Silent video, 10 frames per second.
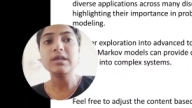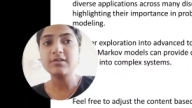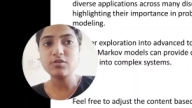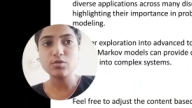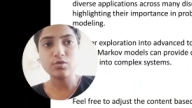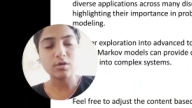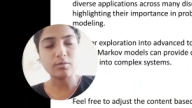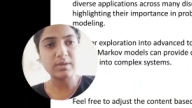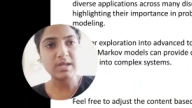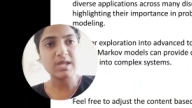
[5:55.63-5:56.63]
issues or
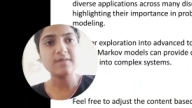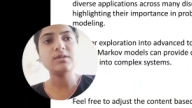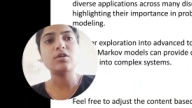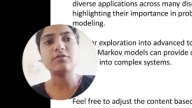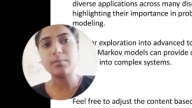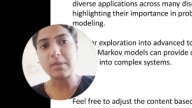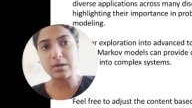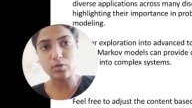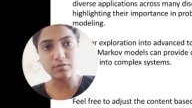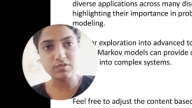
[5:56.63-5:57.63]
behavior of a
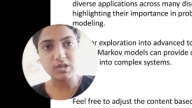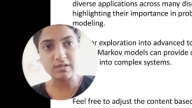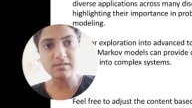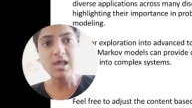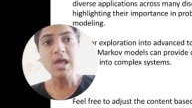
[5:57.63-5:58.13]
Markov chains.